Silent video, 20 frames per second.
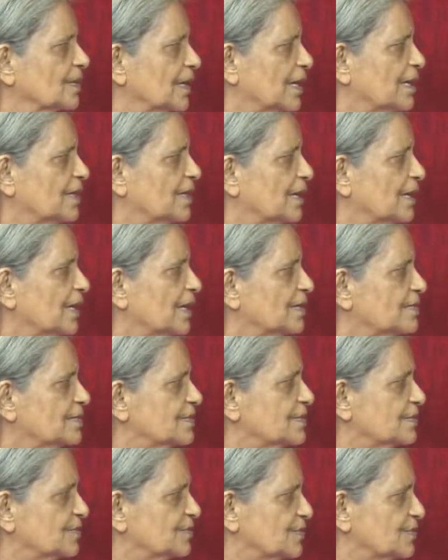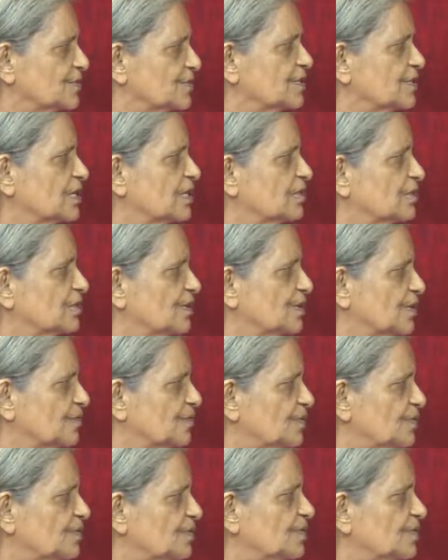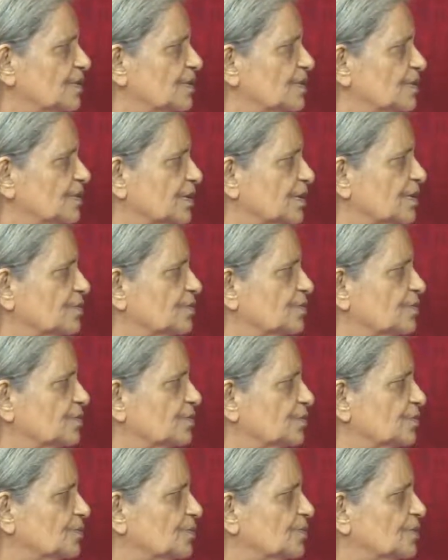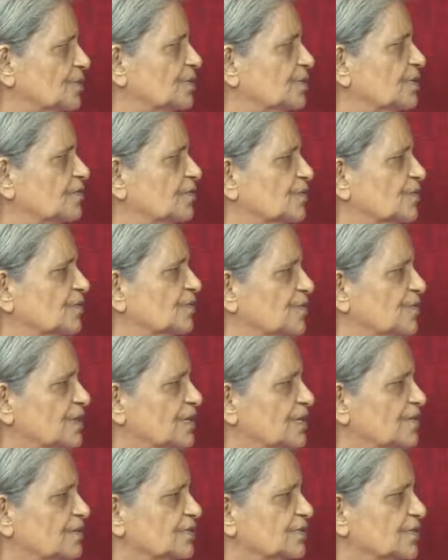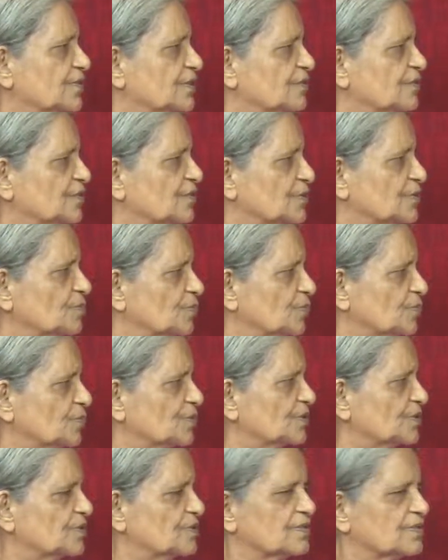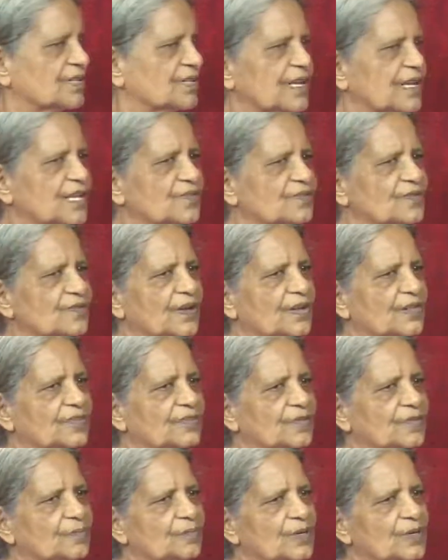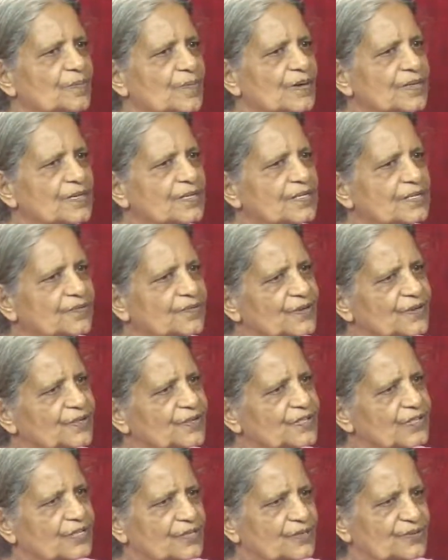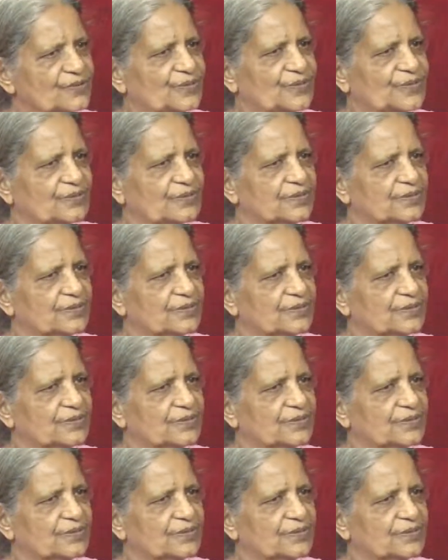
enlarging ourselves in every way, trying to do it in our feelings, in our emotions, as we are sublimating ourselves.